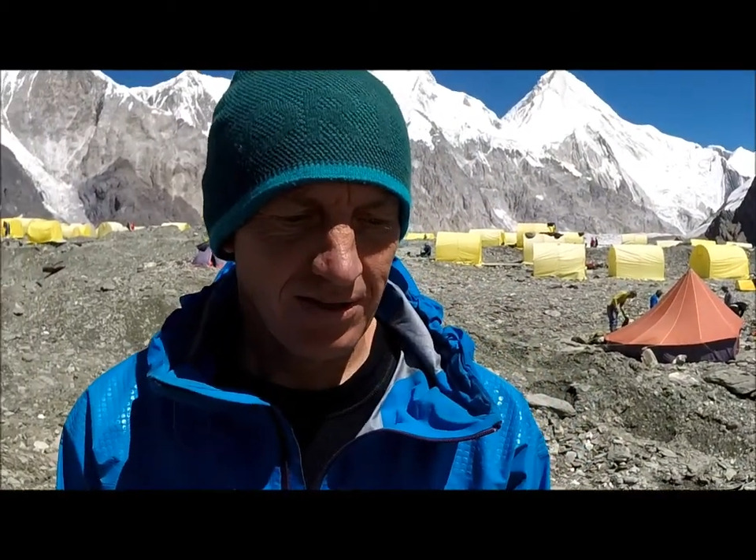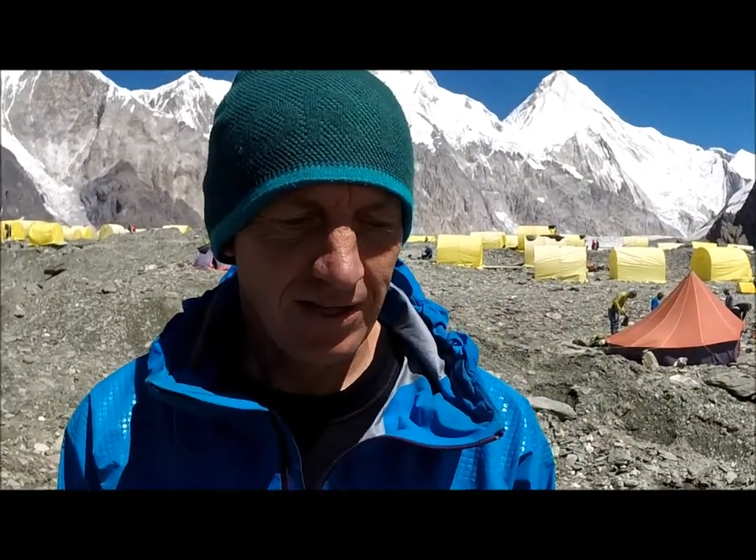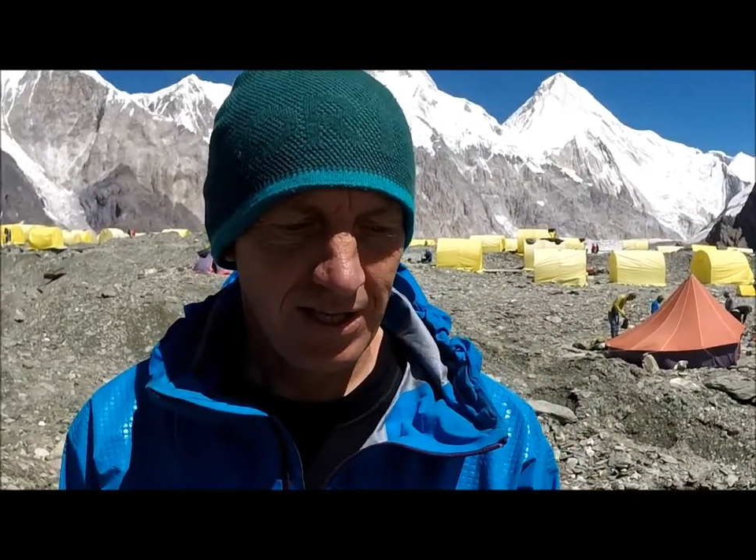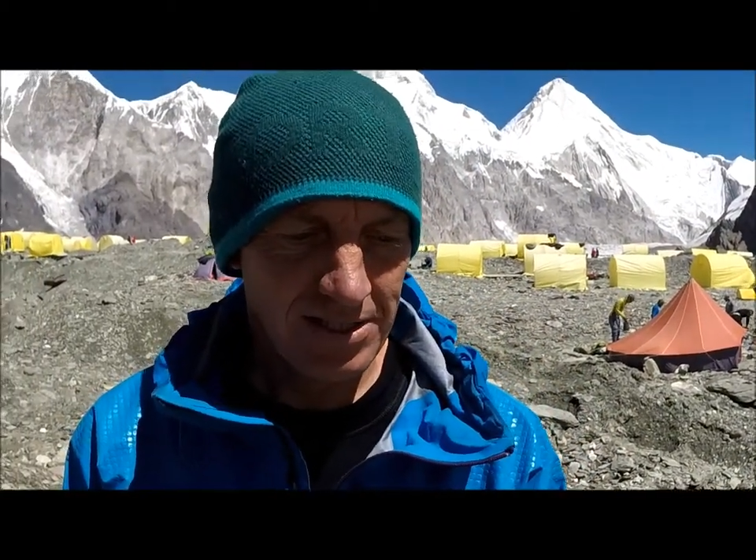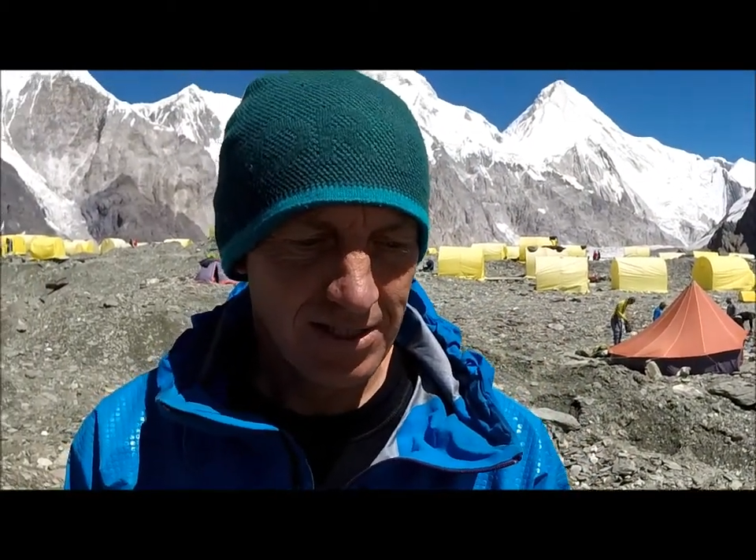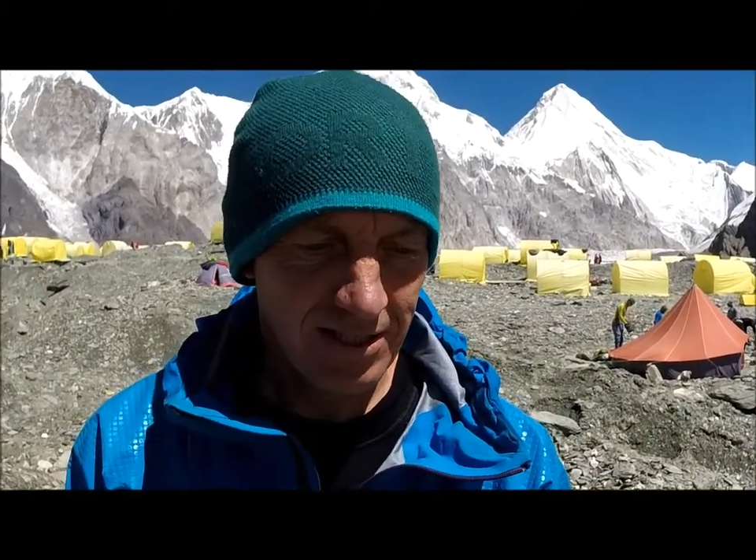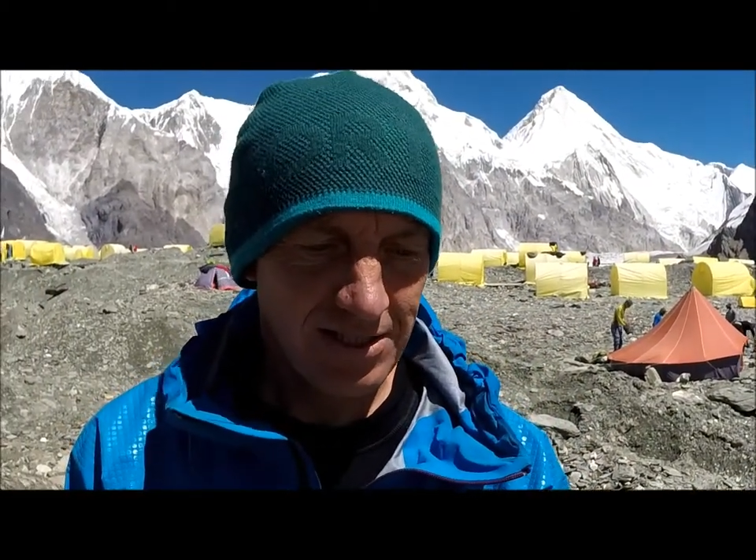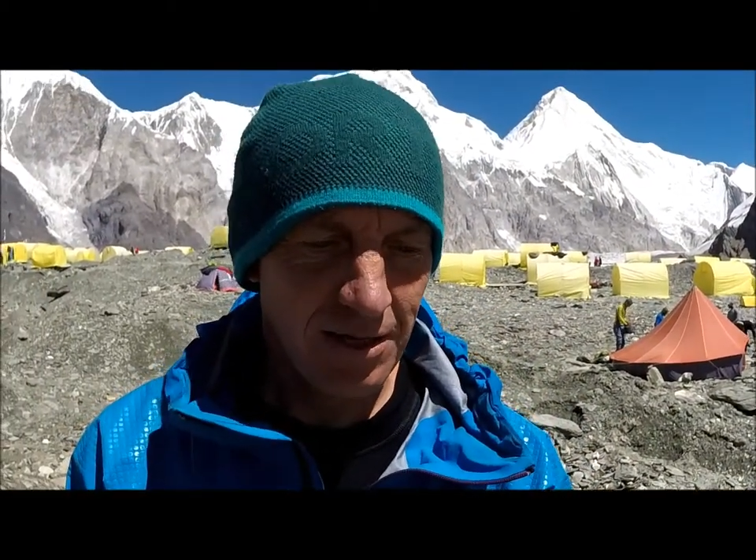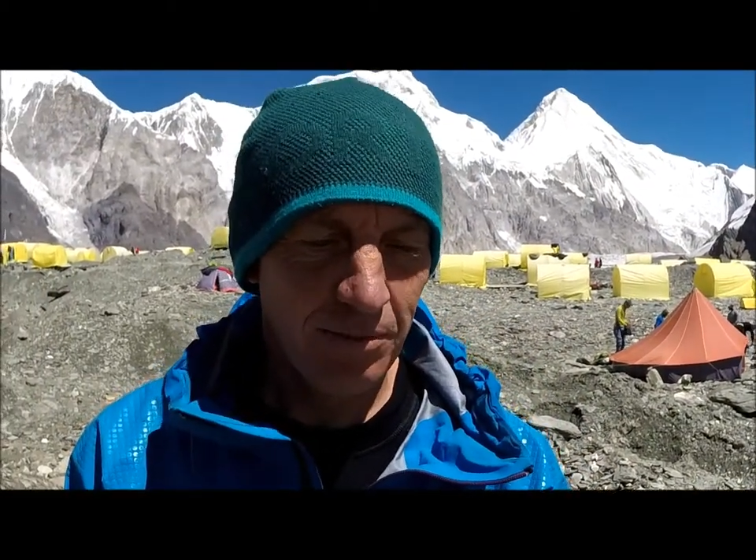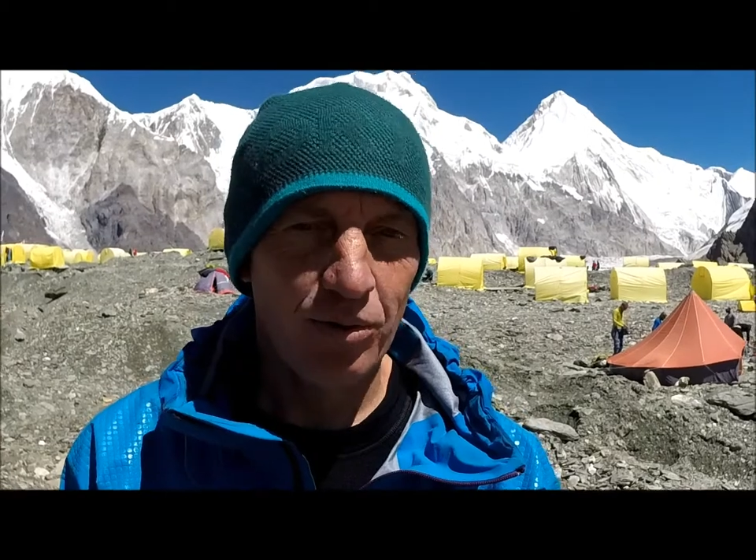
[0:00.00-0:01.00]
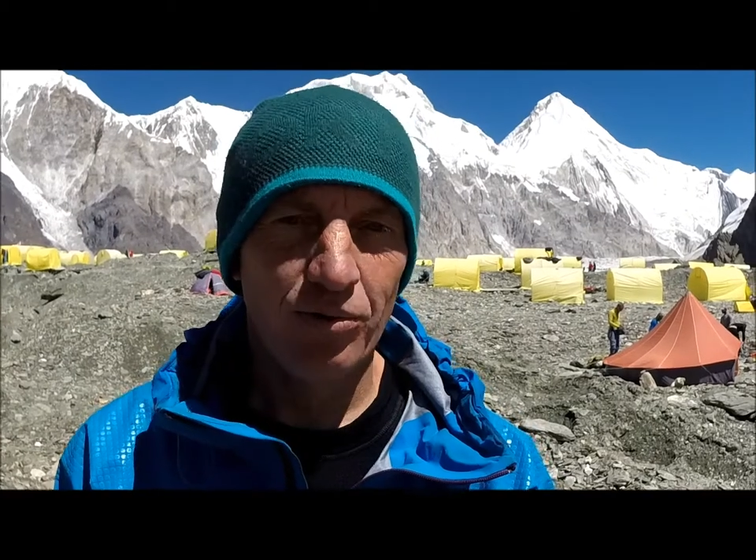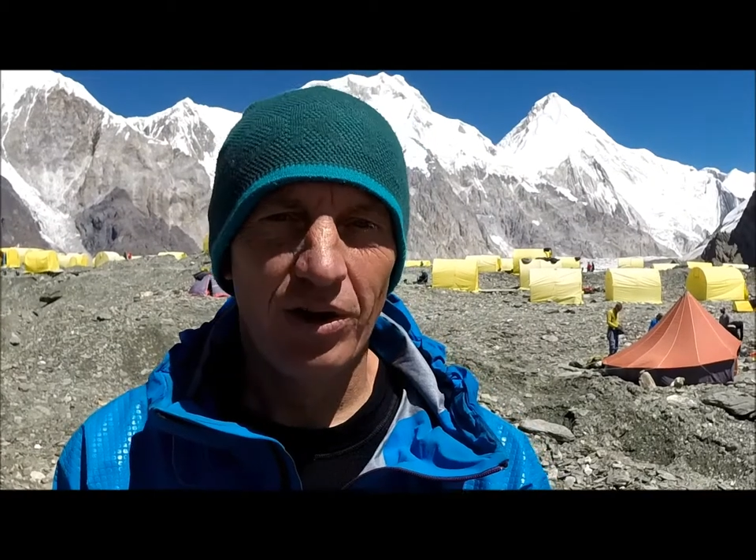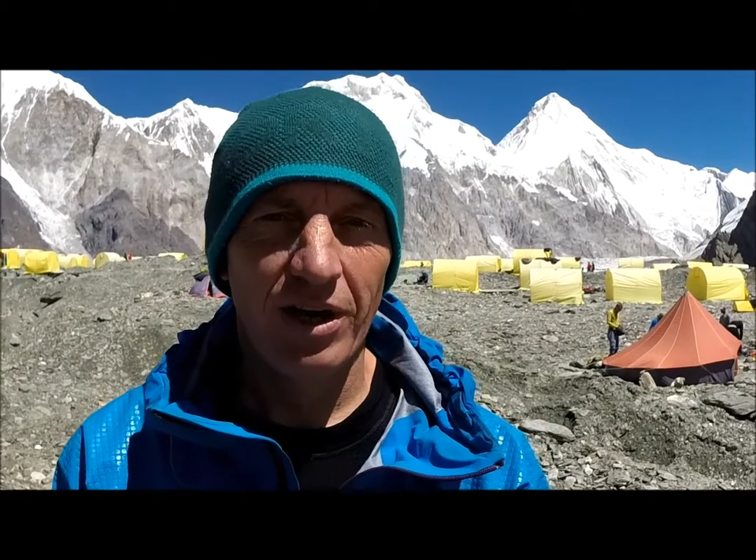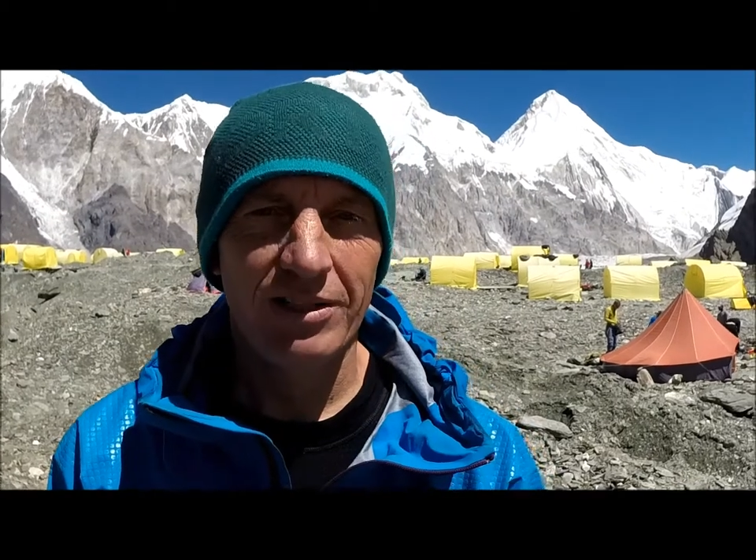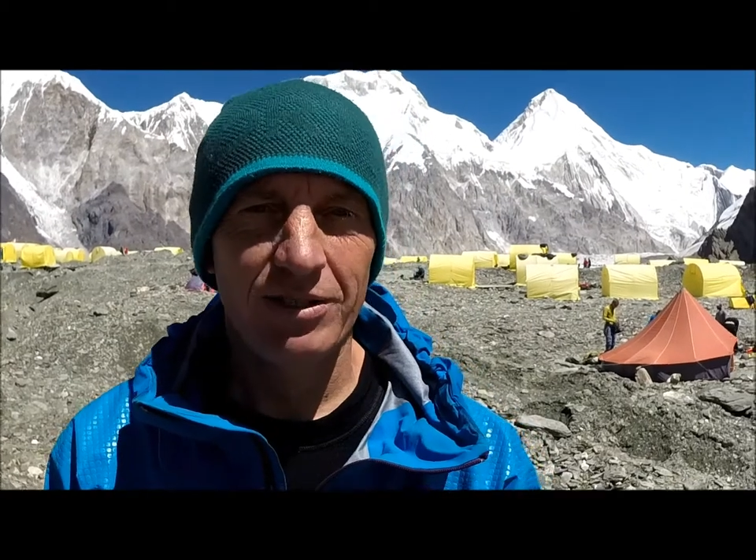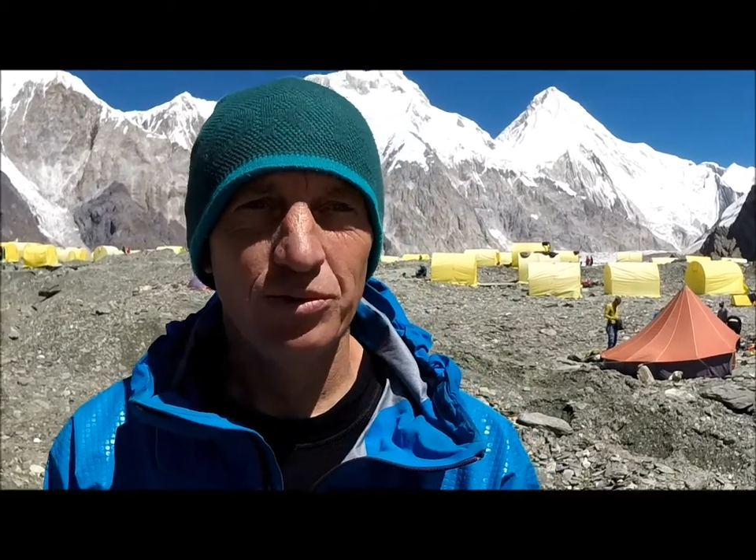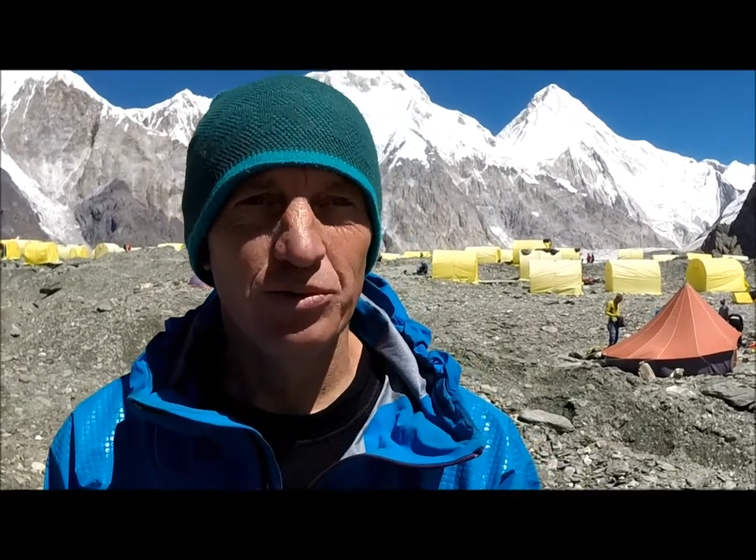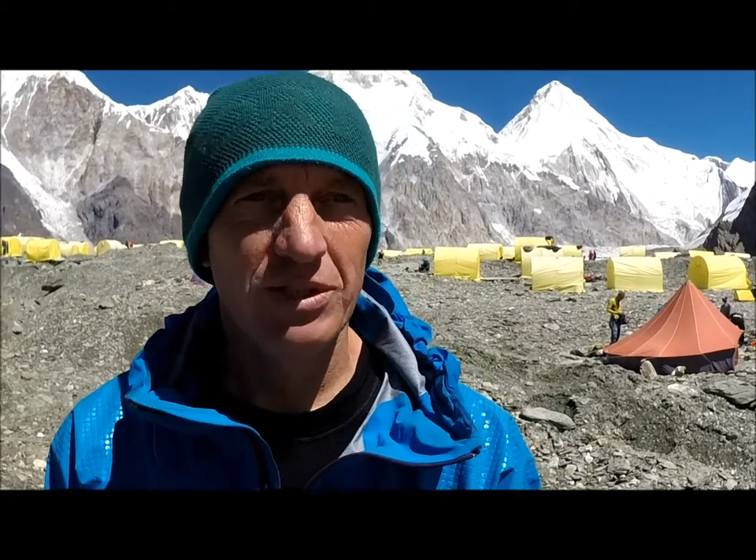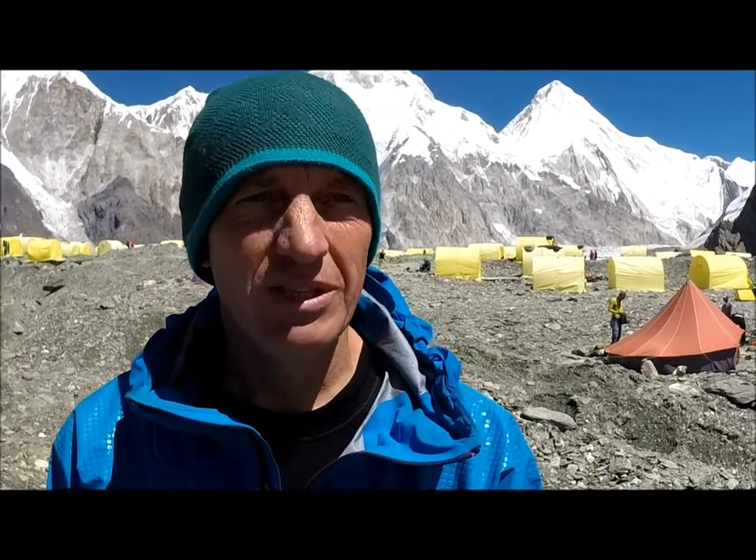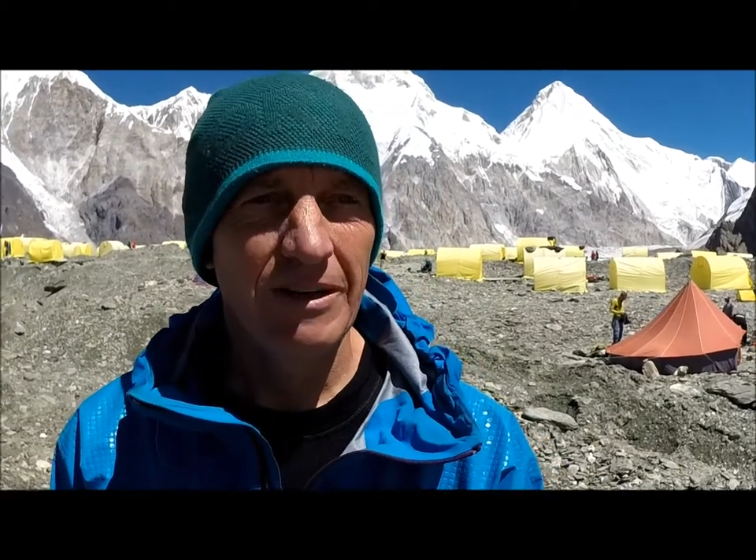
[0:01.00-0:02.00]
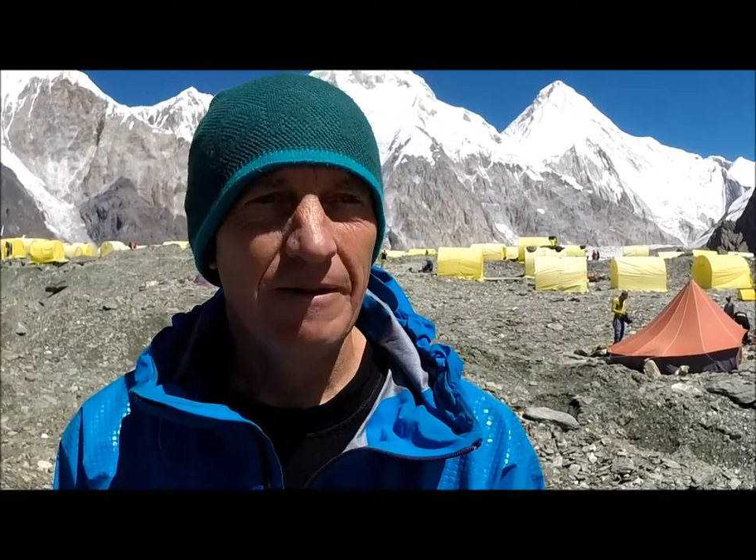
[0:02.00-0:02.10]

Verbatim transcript: nice example of high altitude uh,